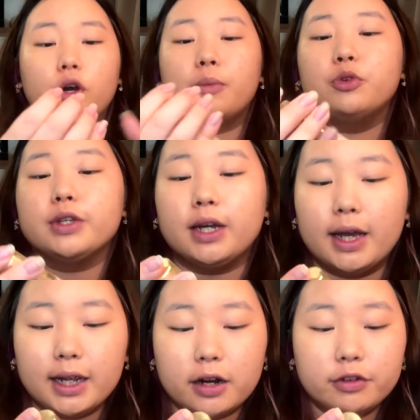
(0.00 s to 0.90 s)
I'm using a
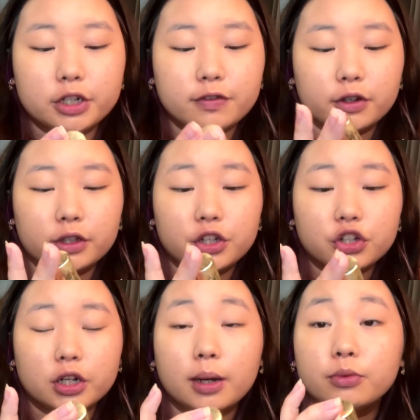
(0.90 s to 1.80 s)
high coverage
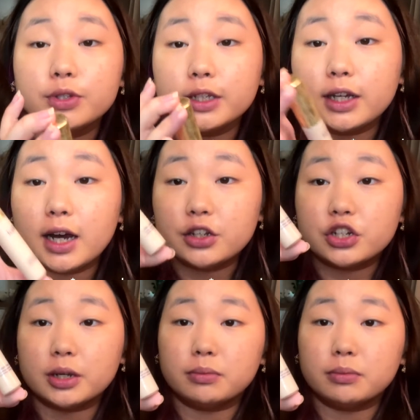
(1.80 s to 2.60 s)
foundation. I'm using Tarte Shape